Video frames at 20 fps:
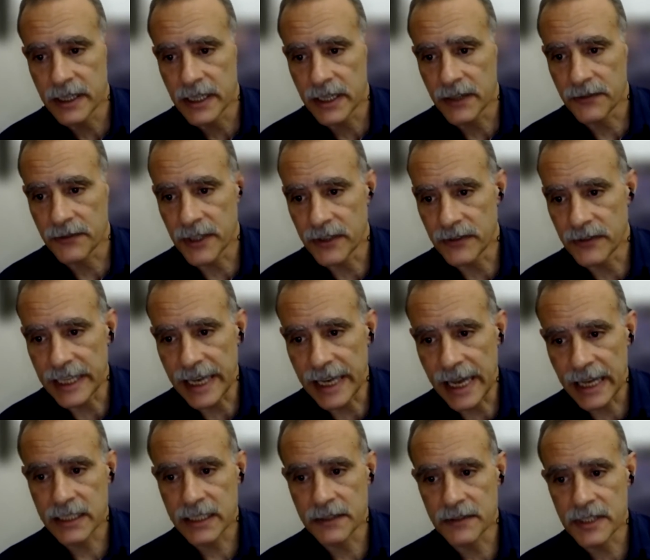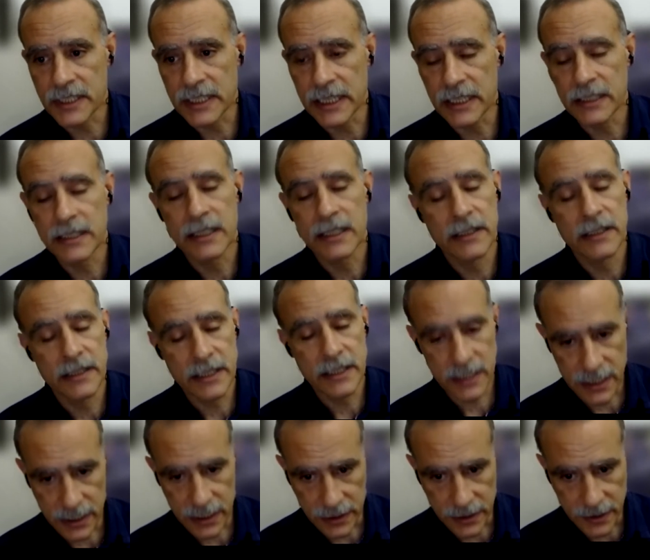If they're in the active state, they
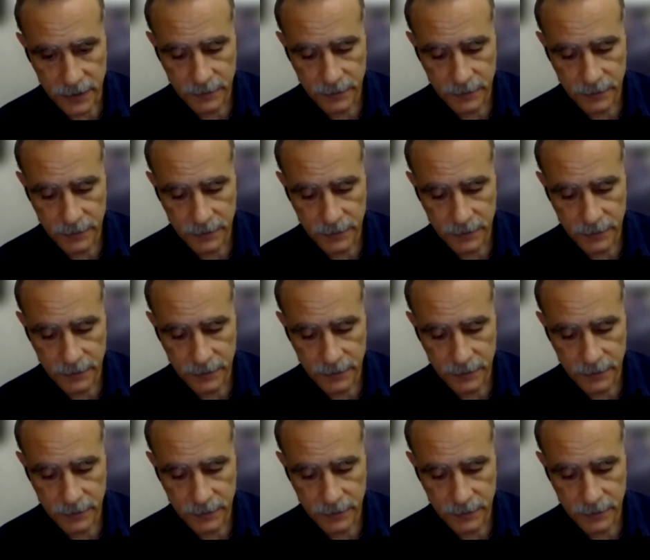stay there.